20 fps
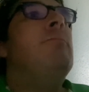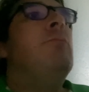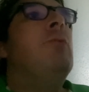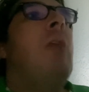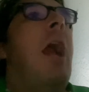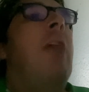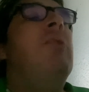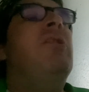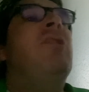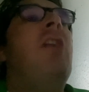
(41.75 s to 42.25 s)

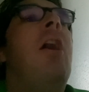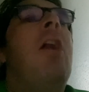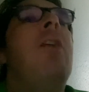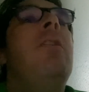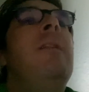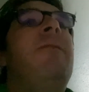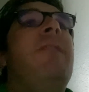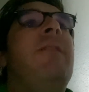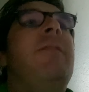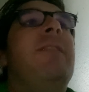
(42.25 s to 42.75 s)
I use
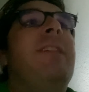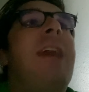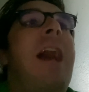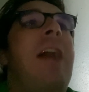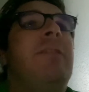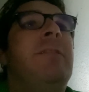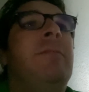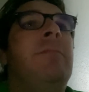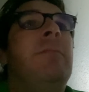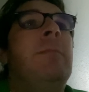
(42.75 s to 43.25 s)

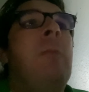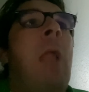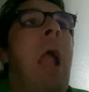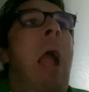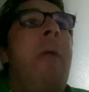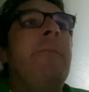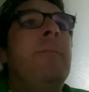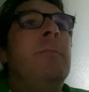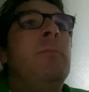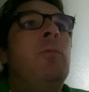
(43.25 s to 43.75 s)
$150,000
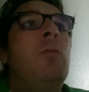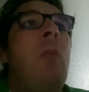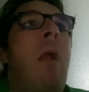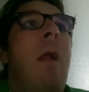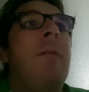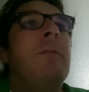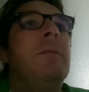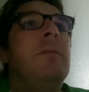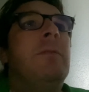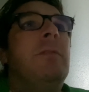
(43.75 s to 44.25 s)

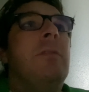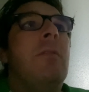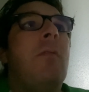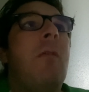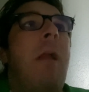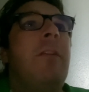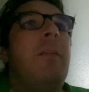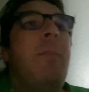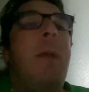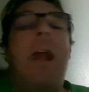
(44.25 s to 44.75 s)

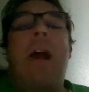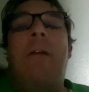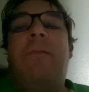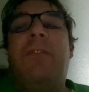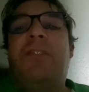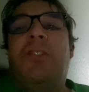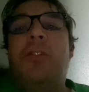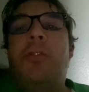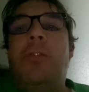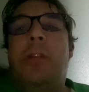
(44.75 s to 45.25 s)
to pay off
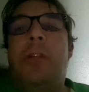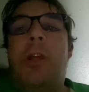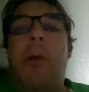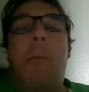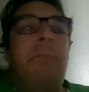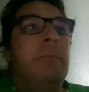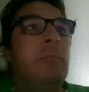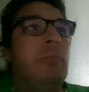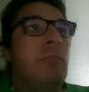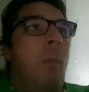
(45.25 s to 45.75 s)
the student loan.
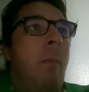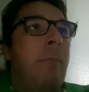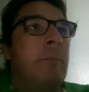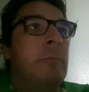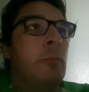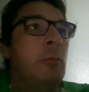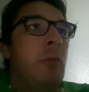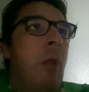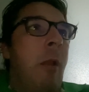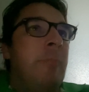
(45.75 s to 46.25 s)

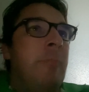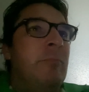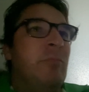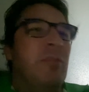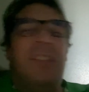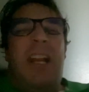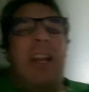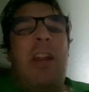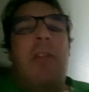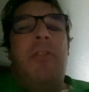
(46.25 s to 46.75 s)

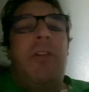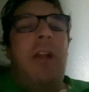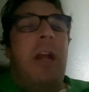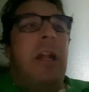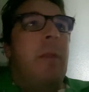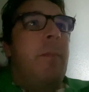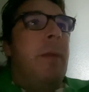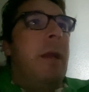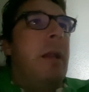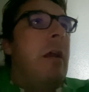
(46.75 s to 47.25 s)
Because I know they're not
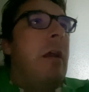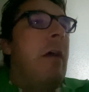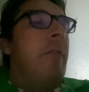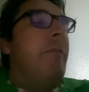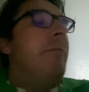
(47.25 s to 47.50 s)
going to pay it off.